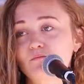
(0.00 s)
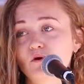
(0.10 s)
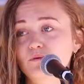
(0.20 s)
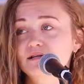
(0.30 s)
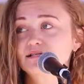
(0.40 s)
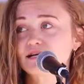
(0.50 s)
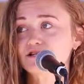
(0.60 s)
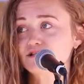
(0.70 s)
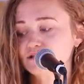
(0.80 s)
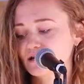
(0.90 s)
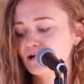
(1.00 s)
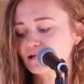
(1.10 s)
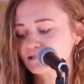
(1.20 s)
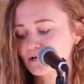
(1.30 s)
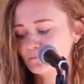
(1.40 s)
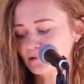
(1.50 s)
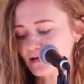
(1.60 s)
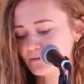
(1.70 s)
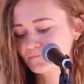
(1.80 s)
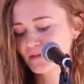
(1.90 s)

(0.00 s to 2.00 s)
Mobilization Assembly.